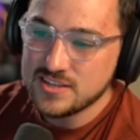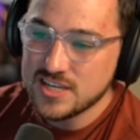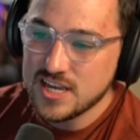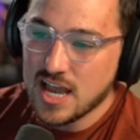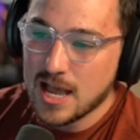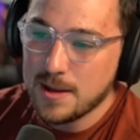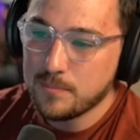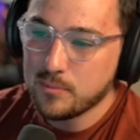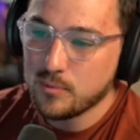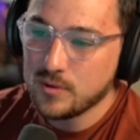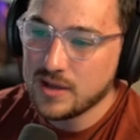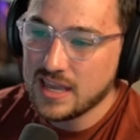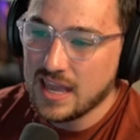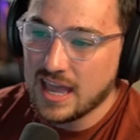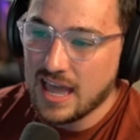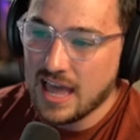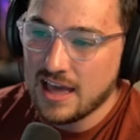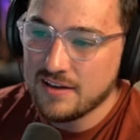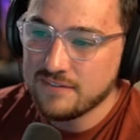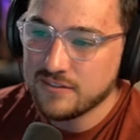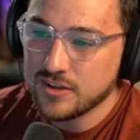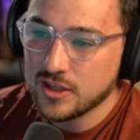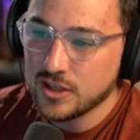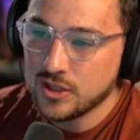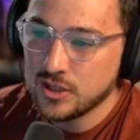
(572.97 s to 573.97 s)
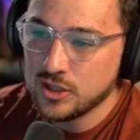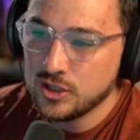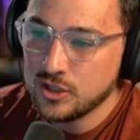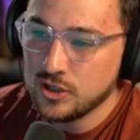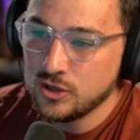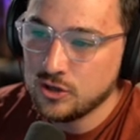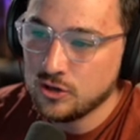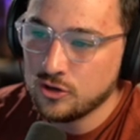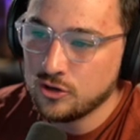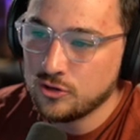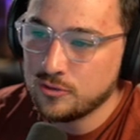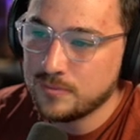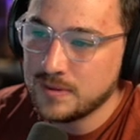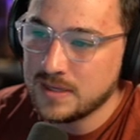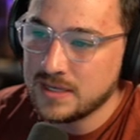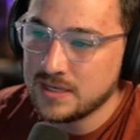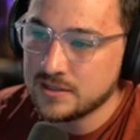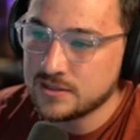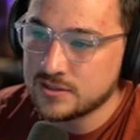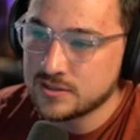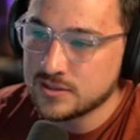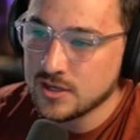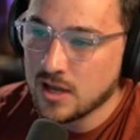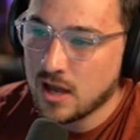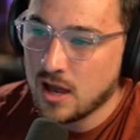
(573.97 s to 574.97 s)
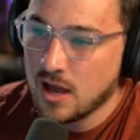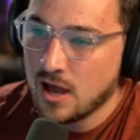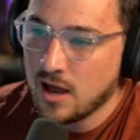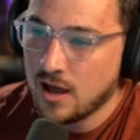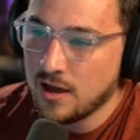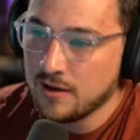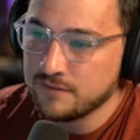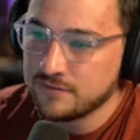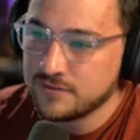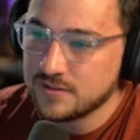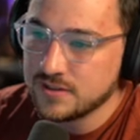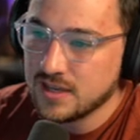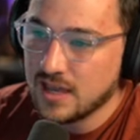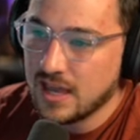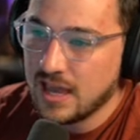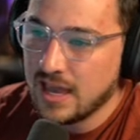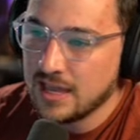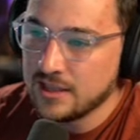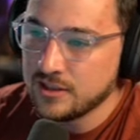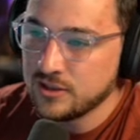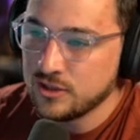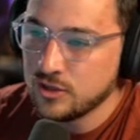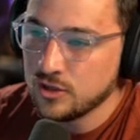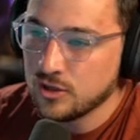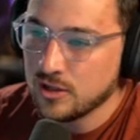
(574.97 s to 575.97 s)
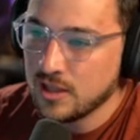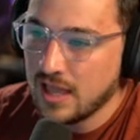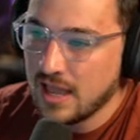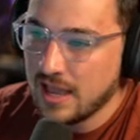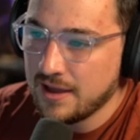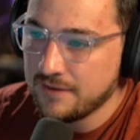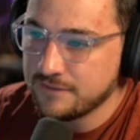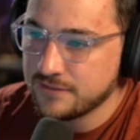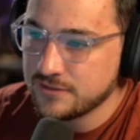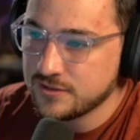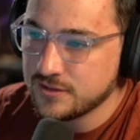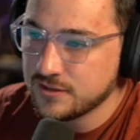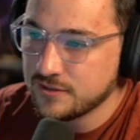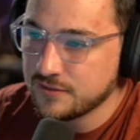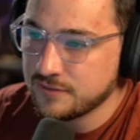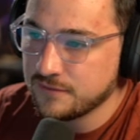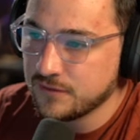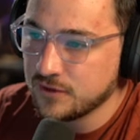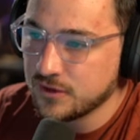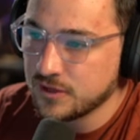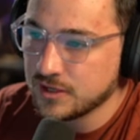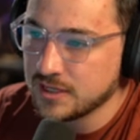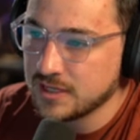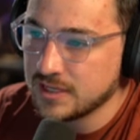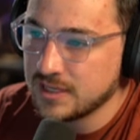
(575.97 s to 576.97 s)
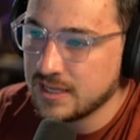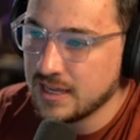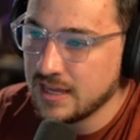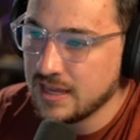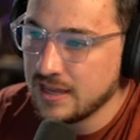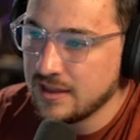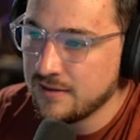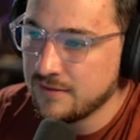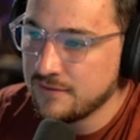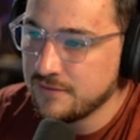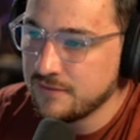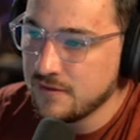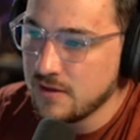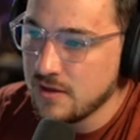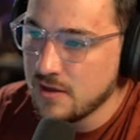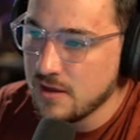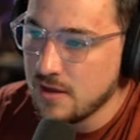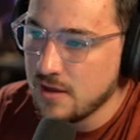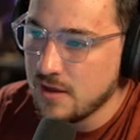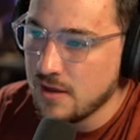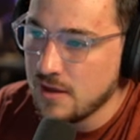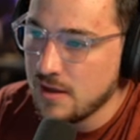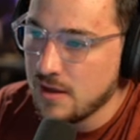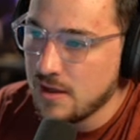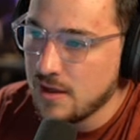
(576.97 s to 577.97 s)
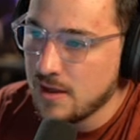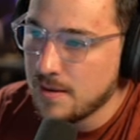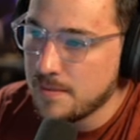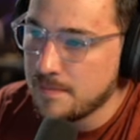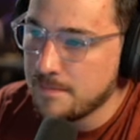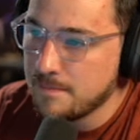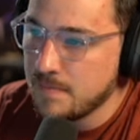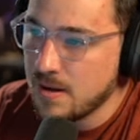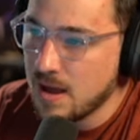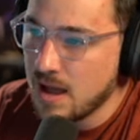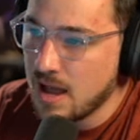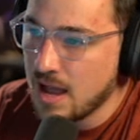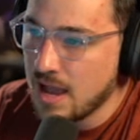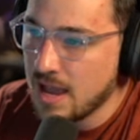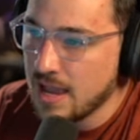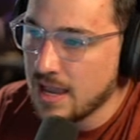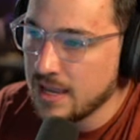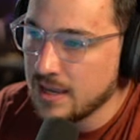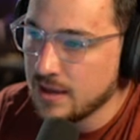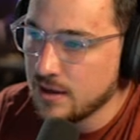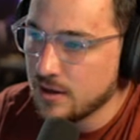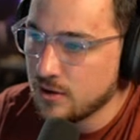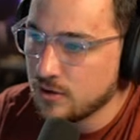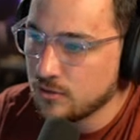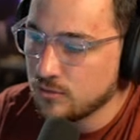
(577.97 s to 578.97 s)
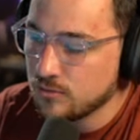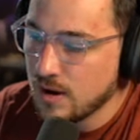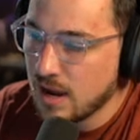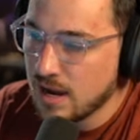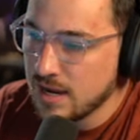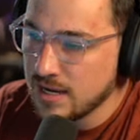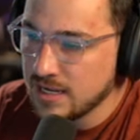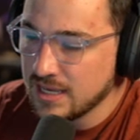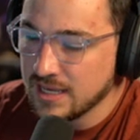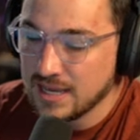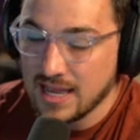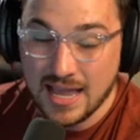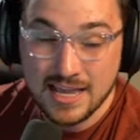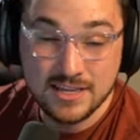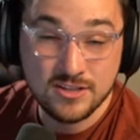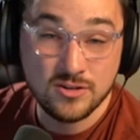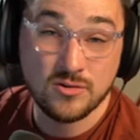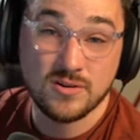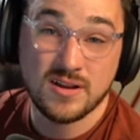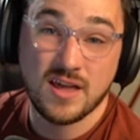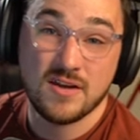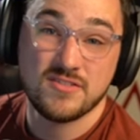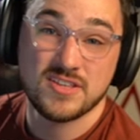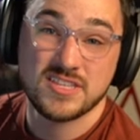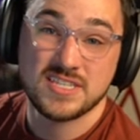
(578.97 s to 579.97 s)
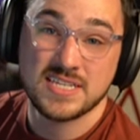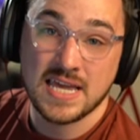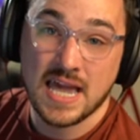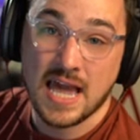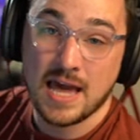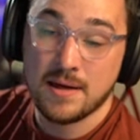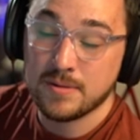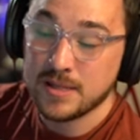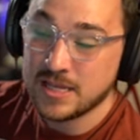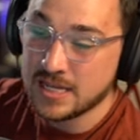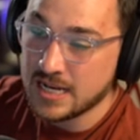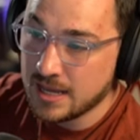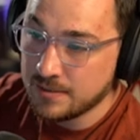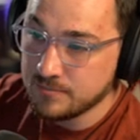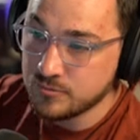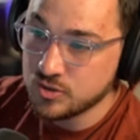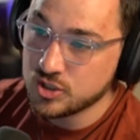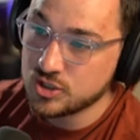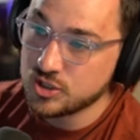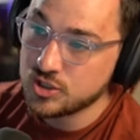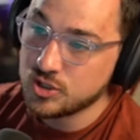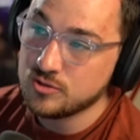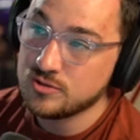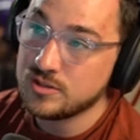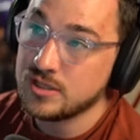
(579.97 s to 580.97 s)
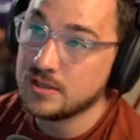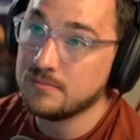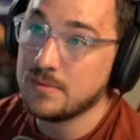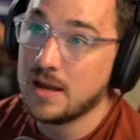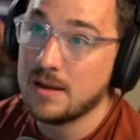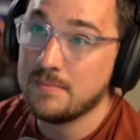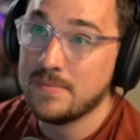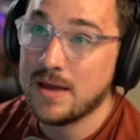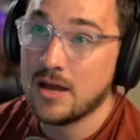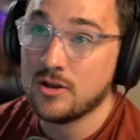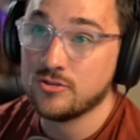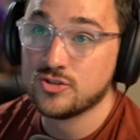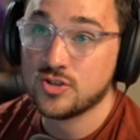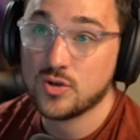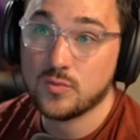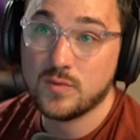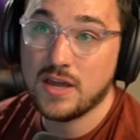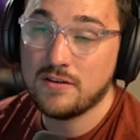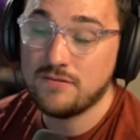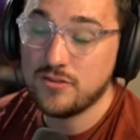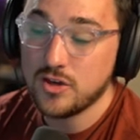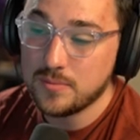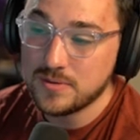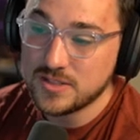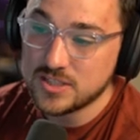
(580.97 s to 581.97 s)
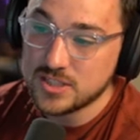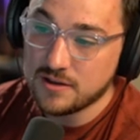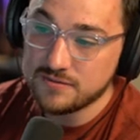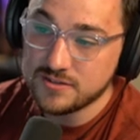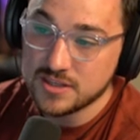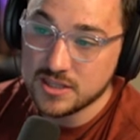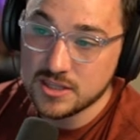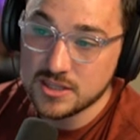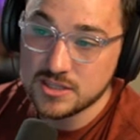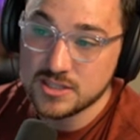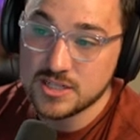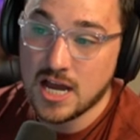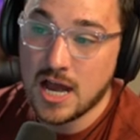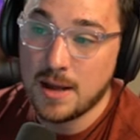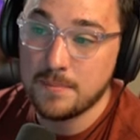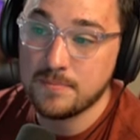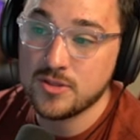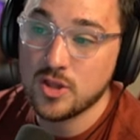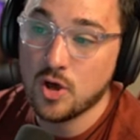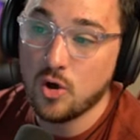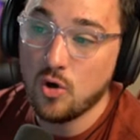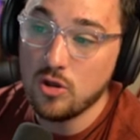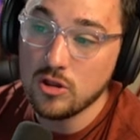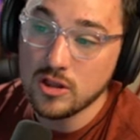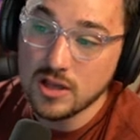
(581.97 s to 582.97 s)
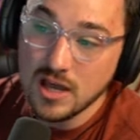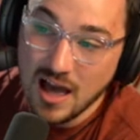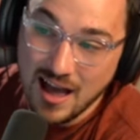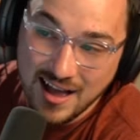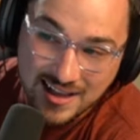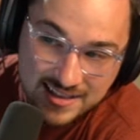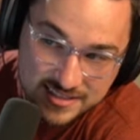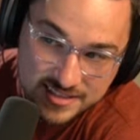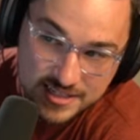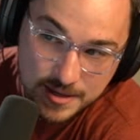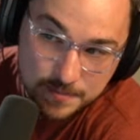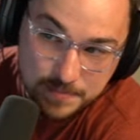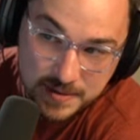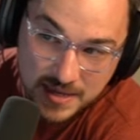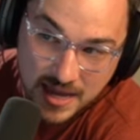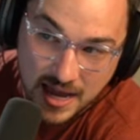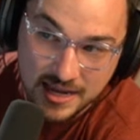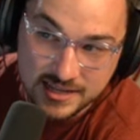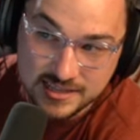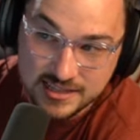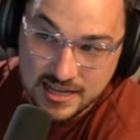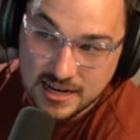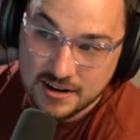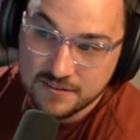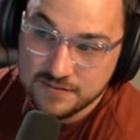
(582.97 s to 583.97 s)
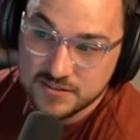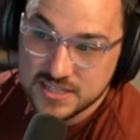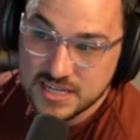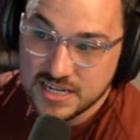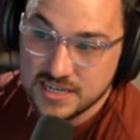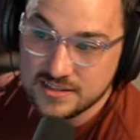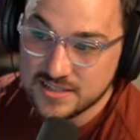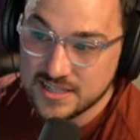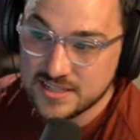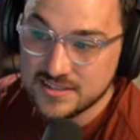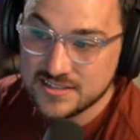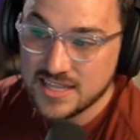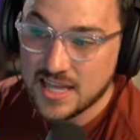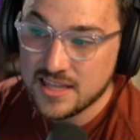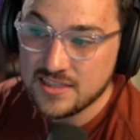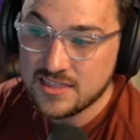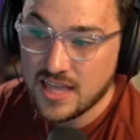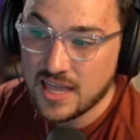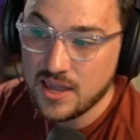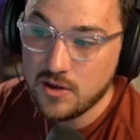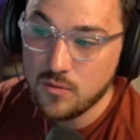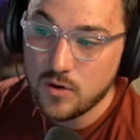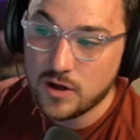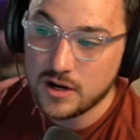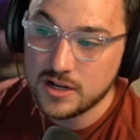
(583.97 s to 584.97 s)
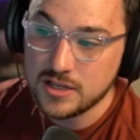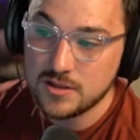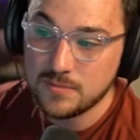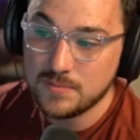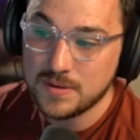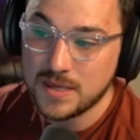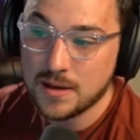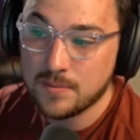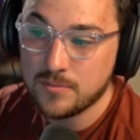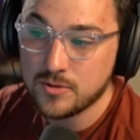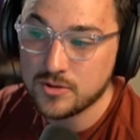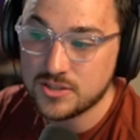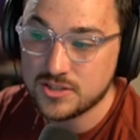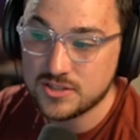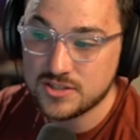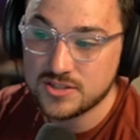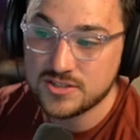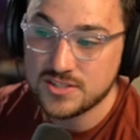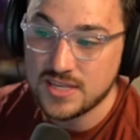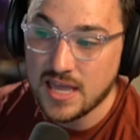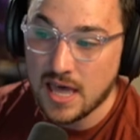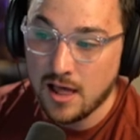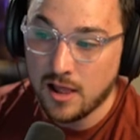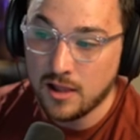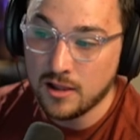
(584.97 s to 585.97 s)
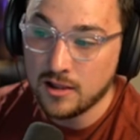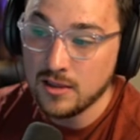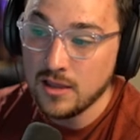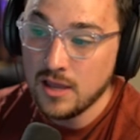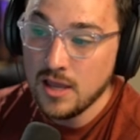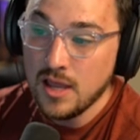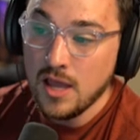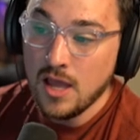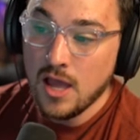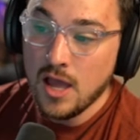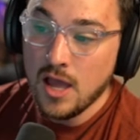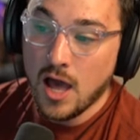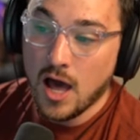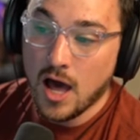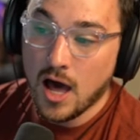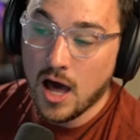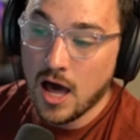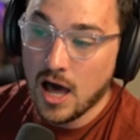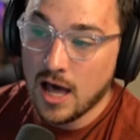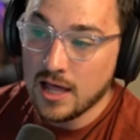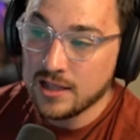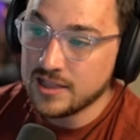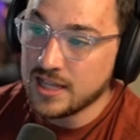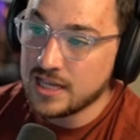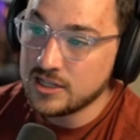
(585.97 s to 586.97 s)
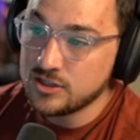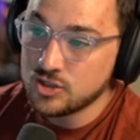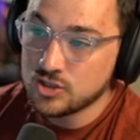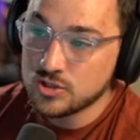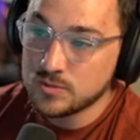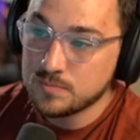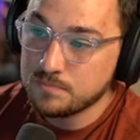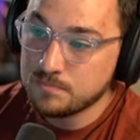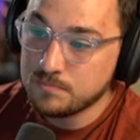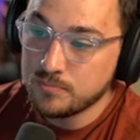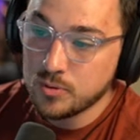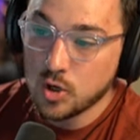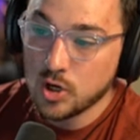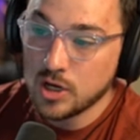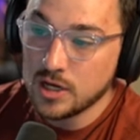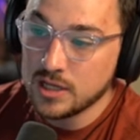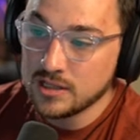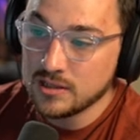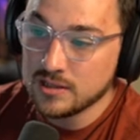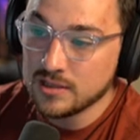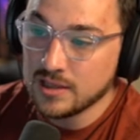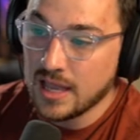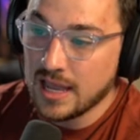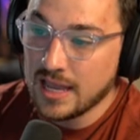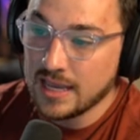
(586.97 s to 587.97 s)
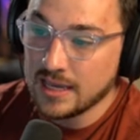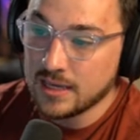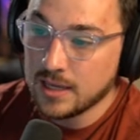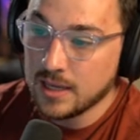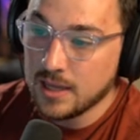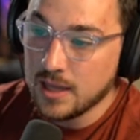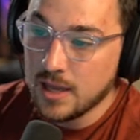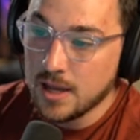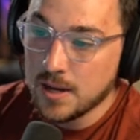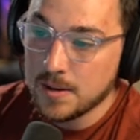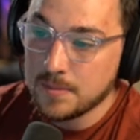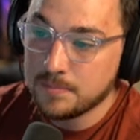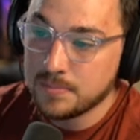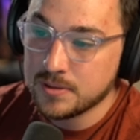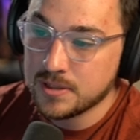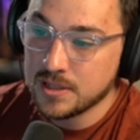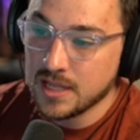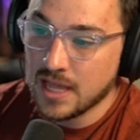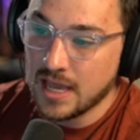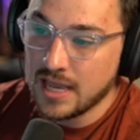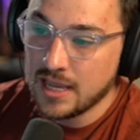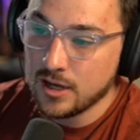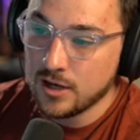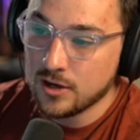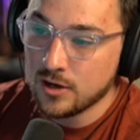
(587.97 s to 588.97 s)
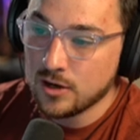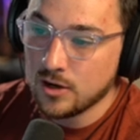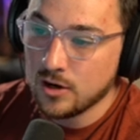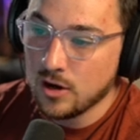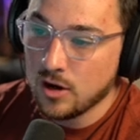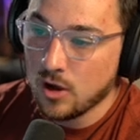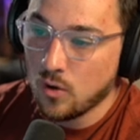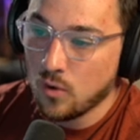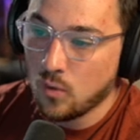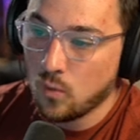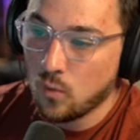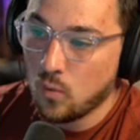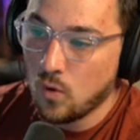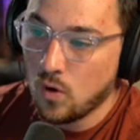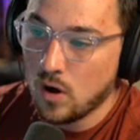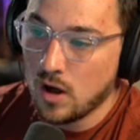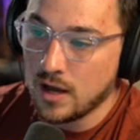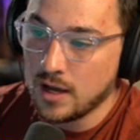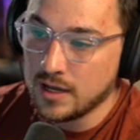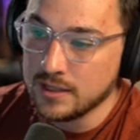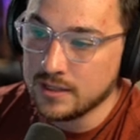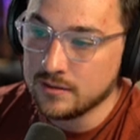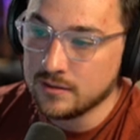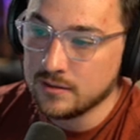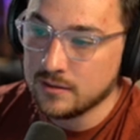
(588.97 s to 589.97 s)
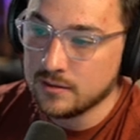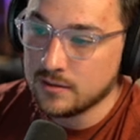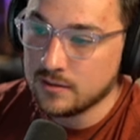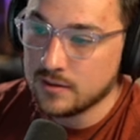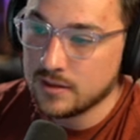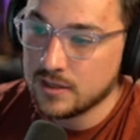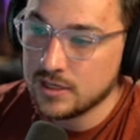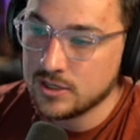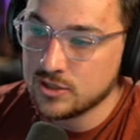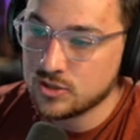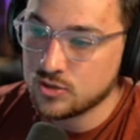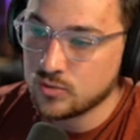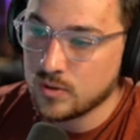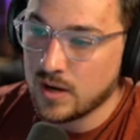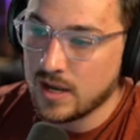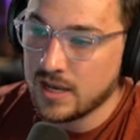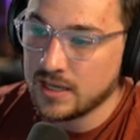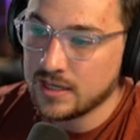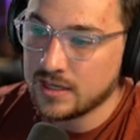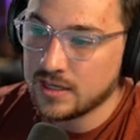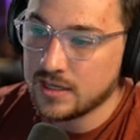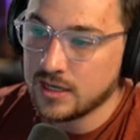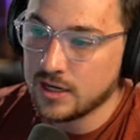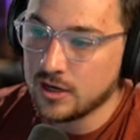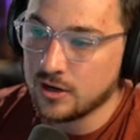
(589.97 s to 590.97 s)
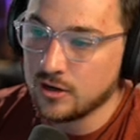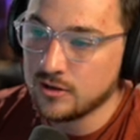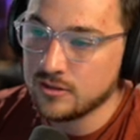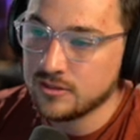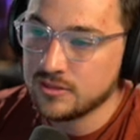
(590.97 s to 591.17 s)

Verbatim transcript: top we have Ubisoft, and you'll have to forgive my writing. I don't have a tablet. I'm just using my mouse. So we have Ubisoft at the top. The whole concept behind NFTs is that they wanted to be able to sell, uh, let's put like player one is right here.